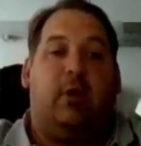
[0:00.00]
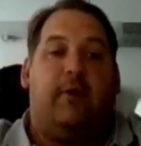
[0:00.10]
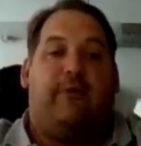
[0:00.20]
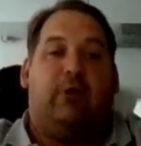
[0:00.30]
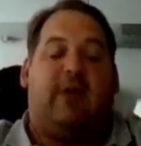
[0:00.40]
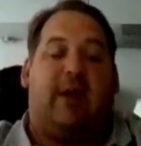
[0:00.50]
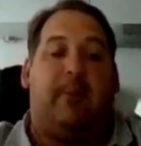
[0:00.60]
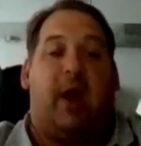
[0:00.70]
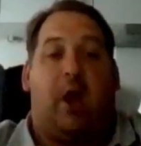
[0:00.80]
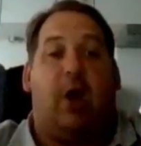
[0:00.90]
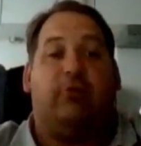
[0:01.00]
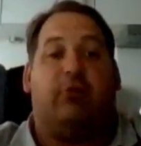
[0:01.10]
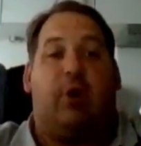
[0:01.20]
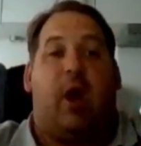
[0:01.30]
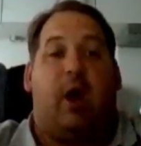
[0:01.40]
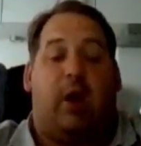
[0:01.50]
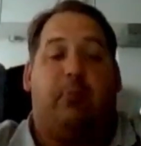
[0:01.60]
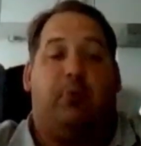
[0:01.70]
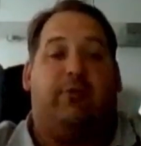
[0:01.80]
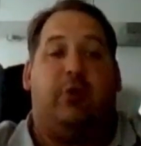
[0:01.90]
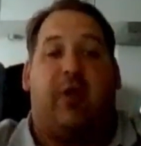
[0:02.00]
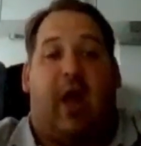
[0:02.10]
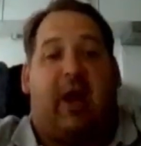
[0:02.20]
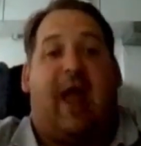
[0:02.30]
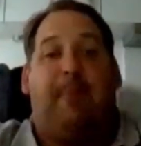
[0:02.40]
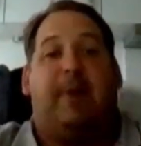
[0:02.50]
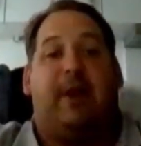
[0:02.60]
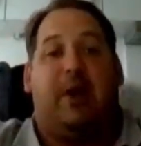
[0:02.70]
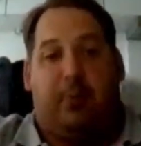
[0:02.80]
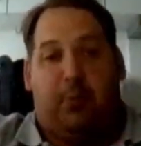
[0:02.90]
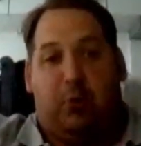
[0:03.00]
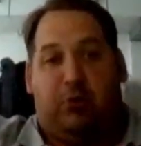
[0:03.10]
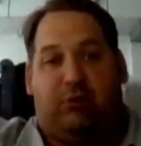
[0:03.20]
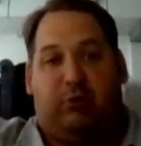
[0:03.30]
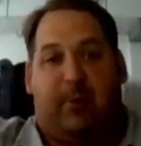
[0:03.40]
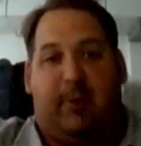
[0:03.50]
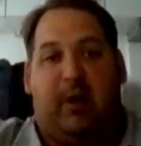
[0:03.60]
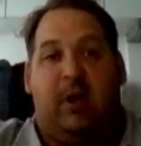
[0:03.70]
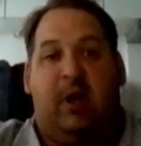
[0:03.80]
If you're telling me I can't do it, I'm going to prove to you that I can be an open water swimmer.